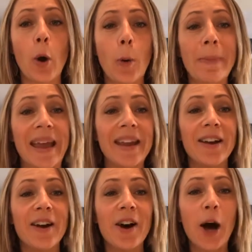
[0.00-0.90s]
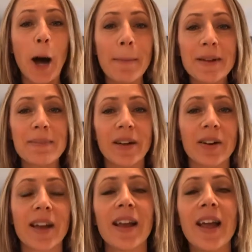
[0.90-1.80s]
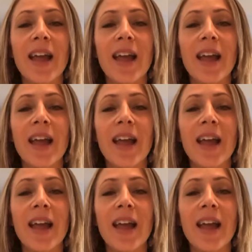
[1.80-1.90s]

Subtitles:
homemade almond milk.